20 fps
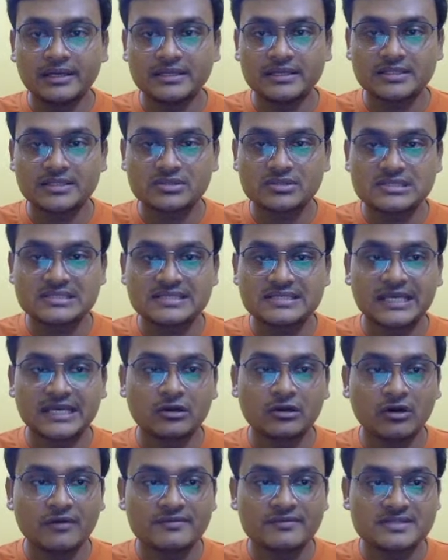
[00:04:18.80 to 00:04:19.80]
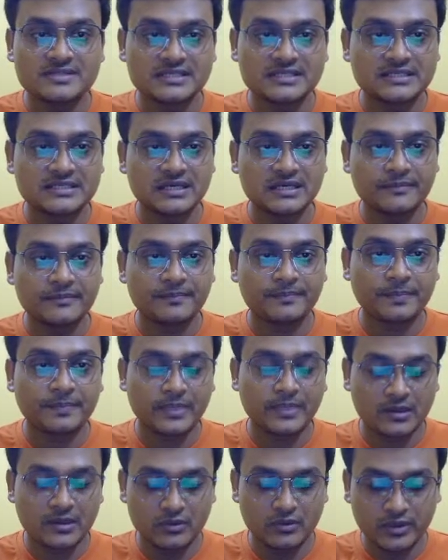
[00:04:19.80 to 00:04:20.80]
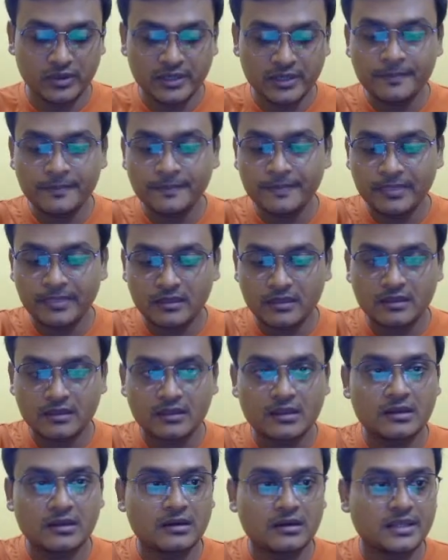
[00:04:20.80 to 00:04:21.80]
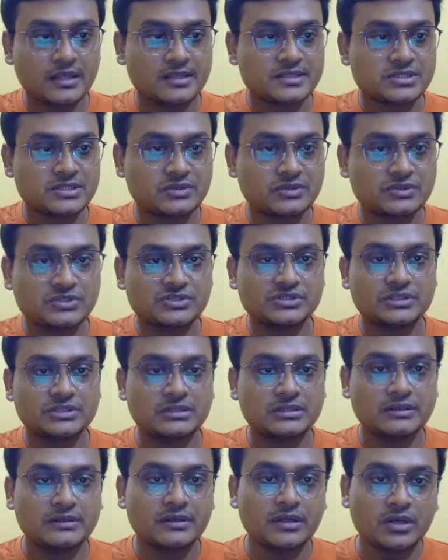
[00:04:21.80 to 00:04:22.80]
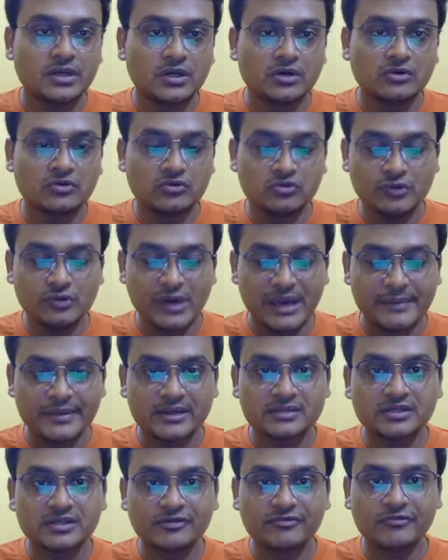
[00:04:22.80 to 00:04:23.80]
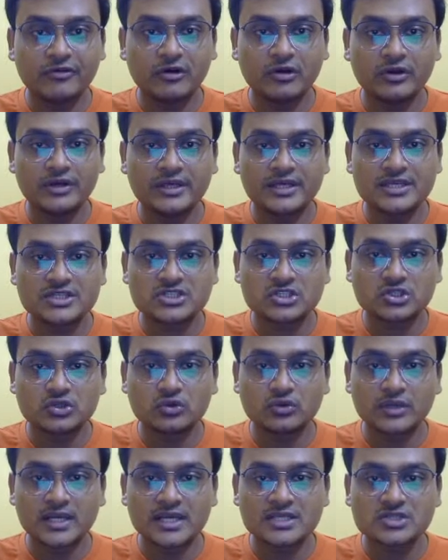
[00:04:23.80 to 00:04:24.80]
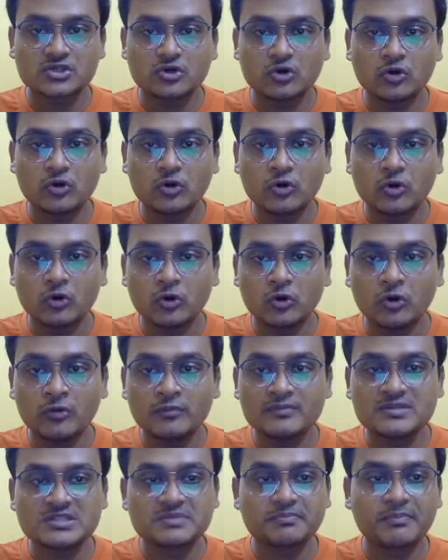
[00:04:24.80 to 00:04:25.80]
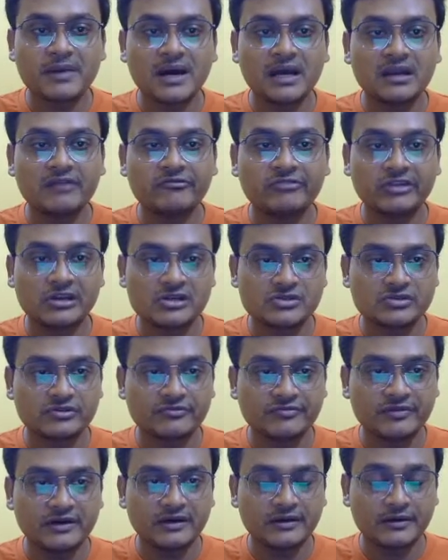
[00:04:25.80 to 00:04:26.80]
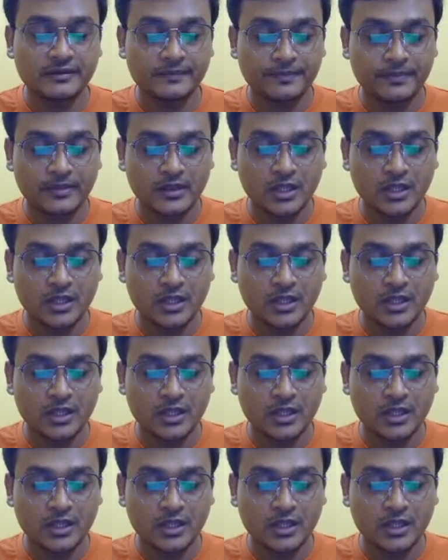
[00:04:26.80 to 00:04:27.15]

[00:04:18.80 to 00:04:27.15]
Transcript: is Zeno of Citium. Okay. Next question. Who among the following is known as homespun philosopher?